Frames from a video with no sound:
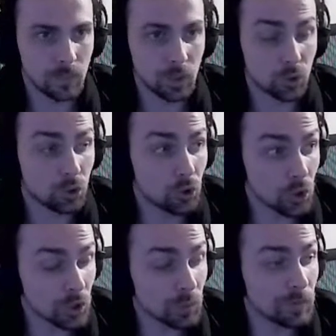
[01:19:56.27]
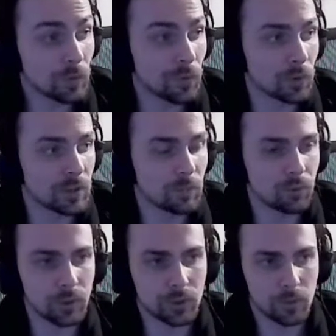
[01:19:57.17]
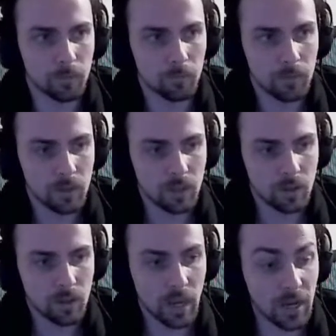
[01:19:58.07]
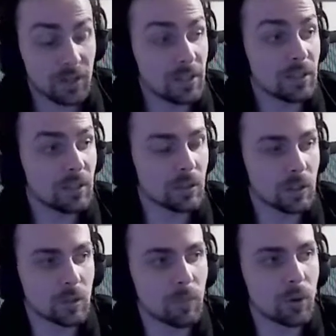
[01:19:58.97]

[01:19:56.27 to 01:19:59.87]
Just with the first impression. And this is an example of